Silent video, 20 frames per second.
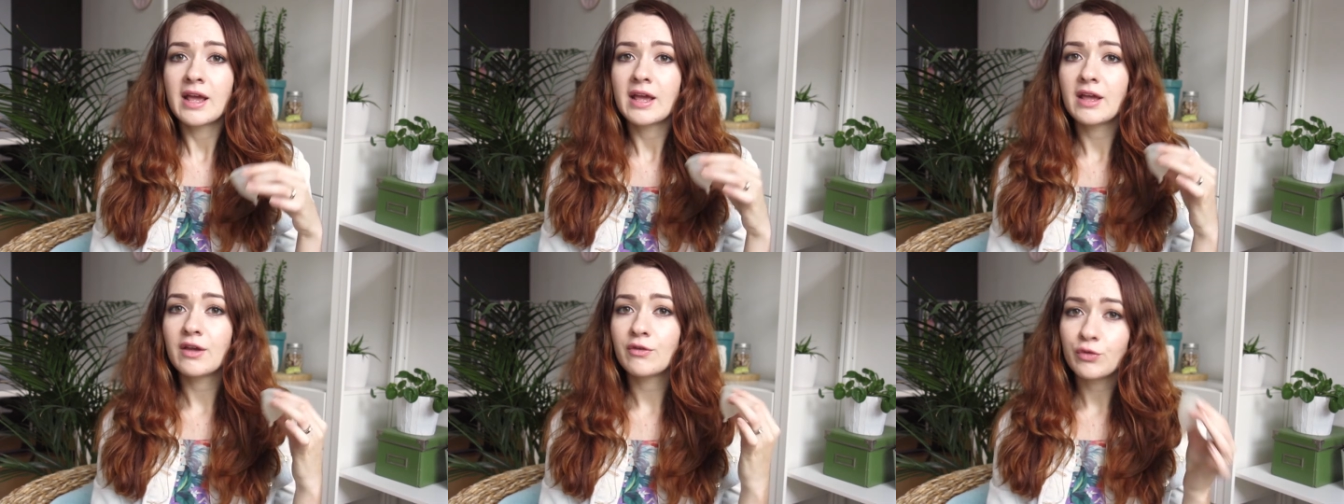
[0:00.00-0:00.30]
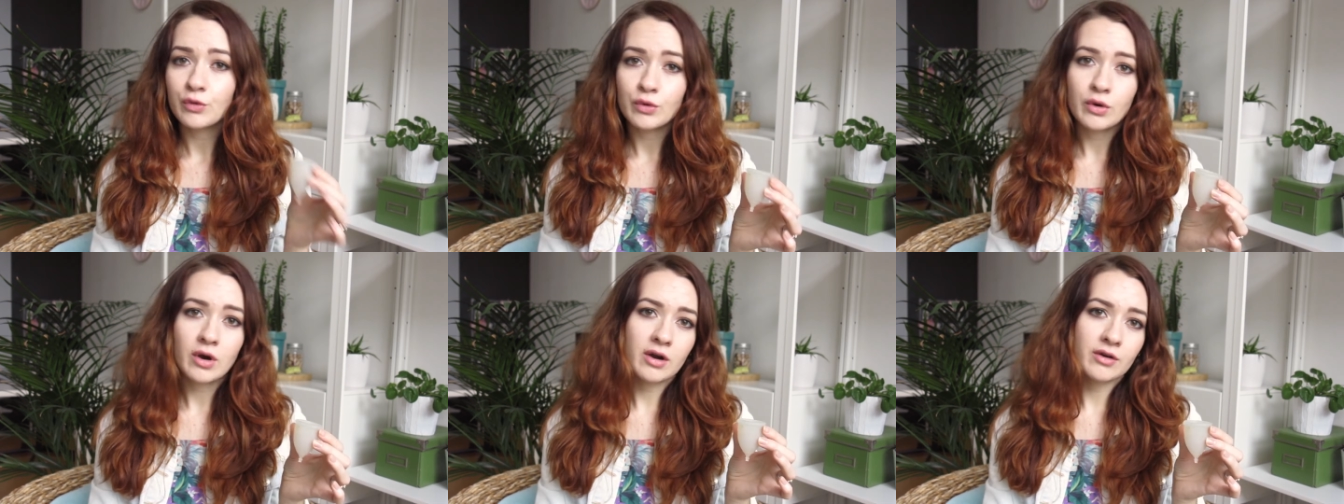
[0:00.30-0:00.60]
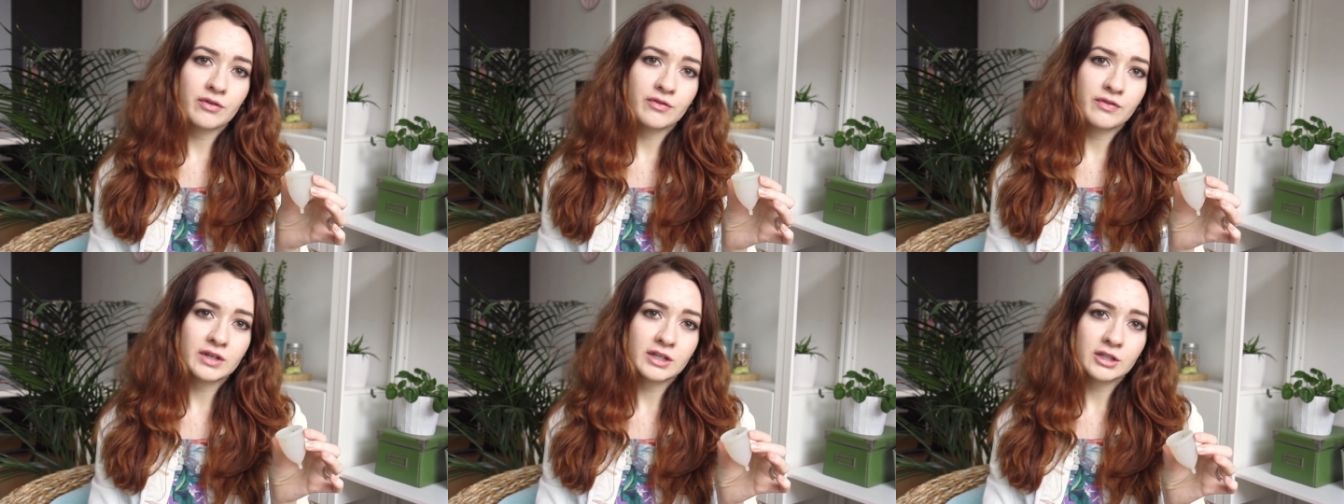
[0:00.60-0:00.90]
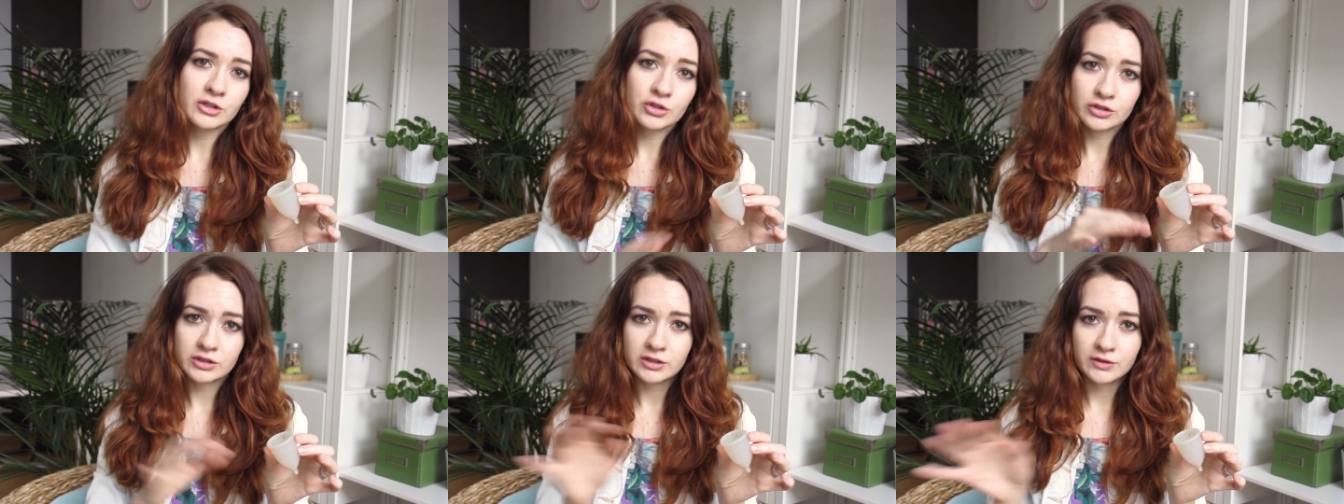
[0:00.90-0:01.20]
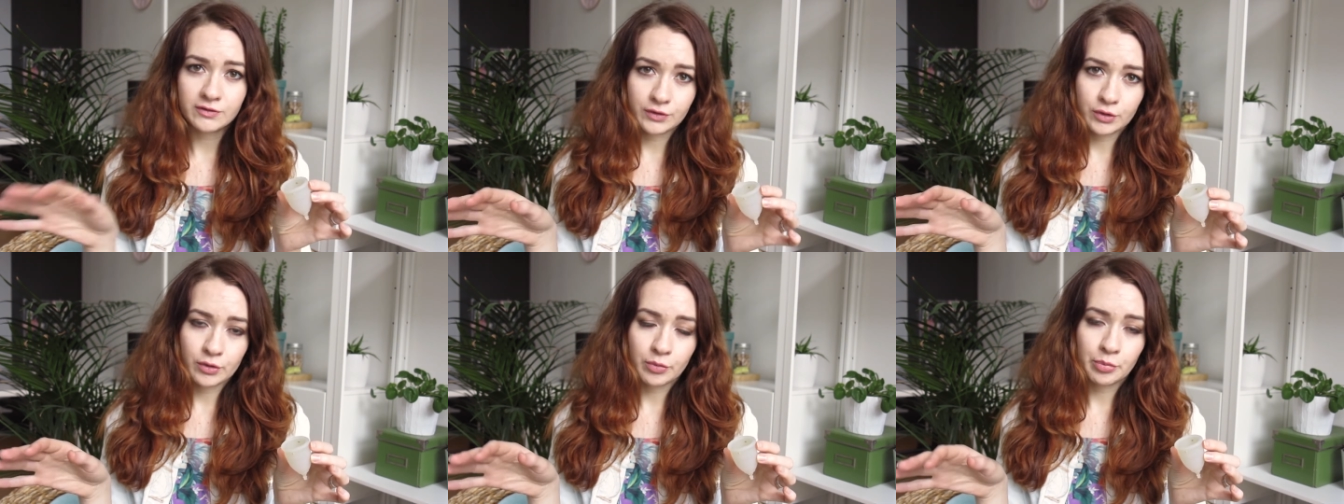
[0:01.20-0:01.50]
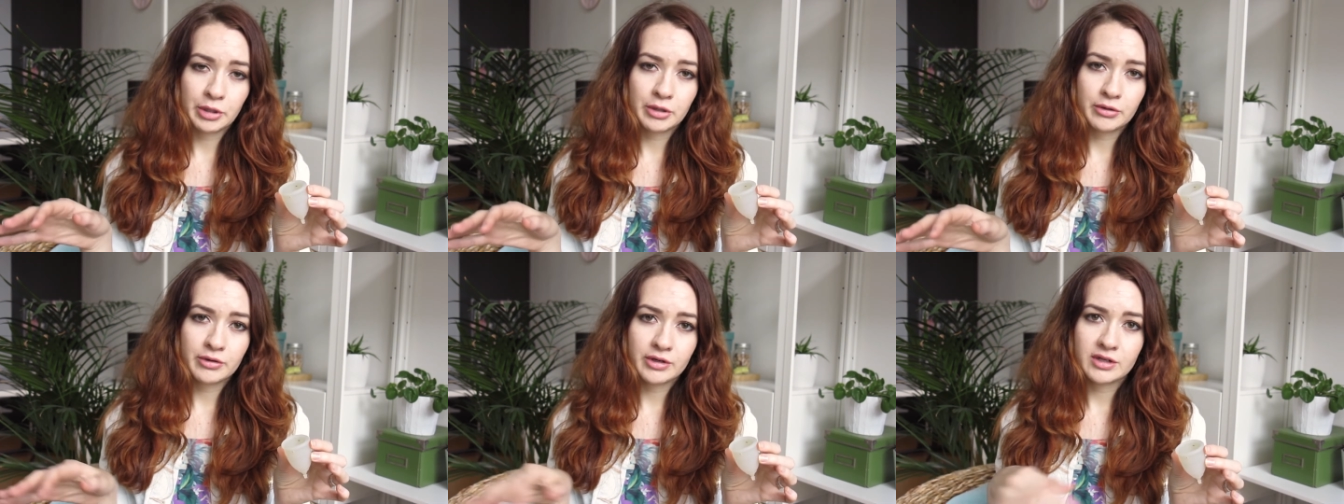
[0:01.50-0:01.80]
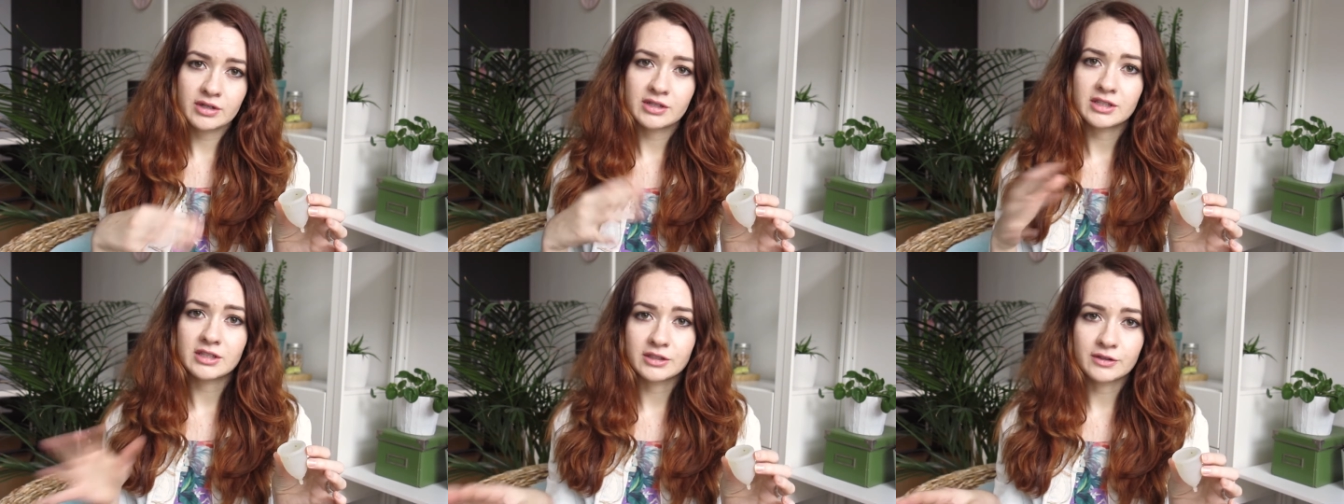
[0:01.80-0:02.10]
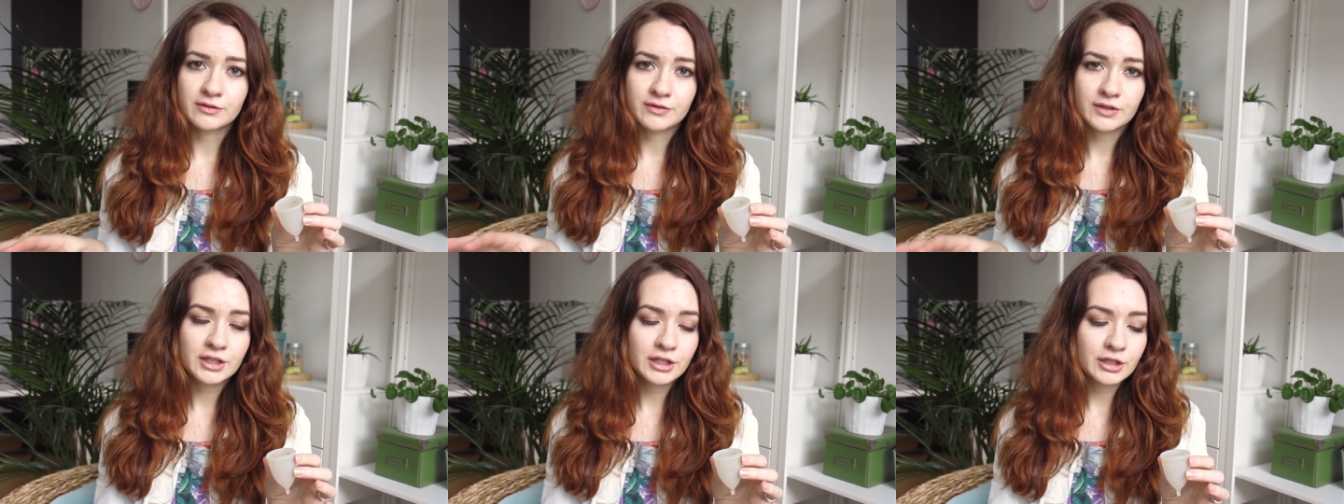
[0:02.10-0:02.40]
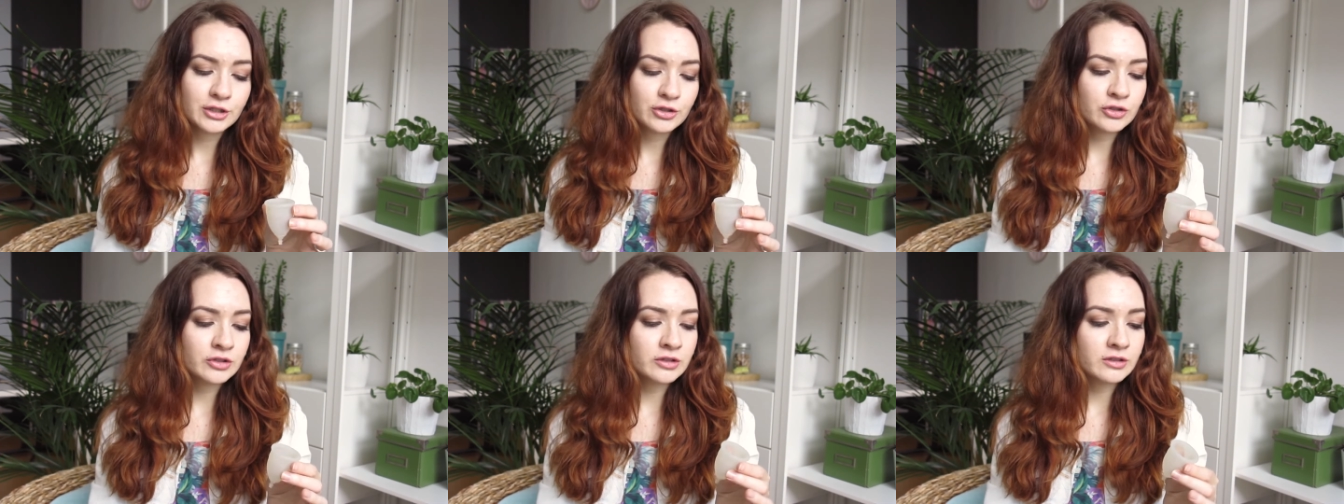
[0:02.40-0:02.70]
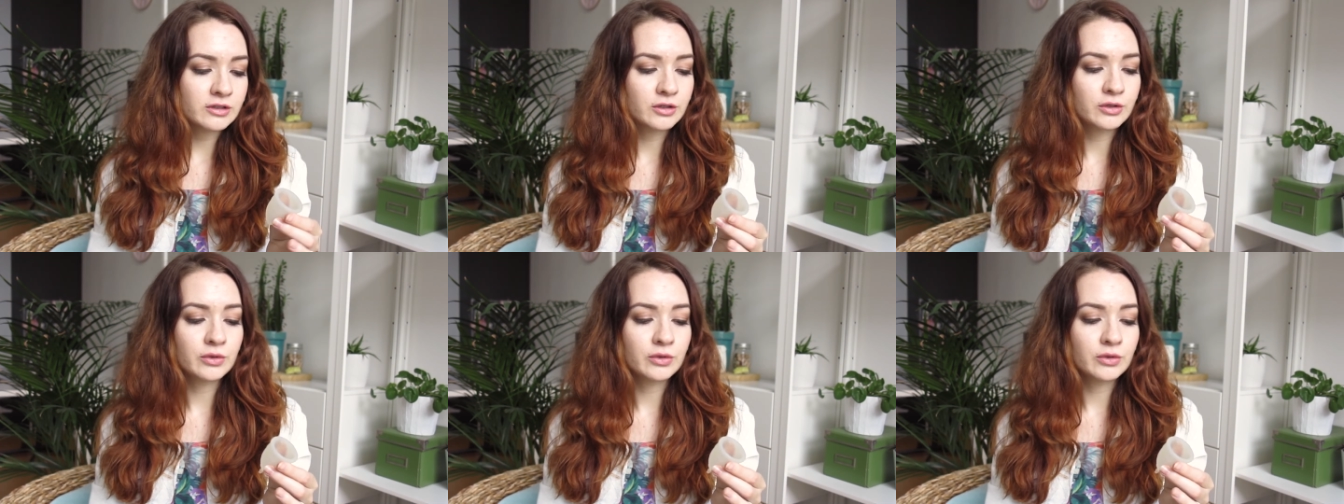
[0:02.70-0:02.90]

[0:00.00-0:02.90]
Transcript: If you are finished, if your period is finished,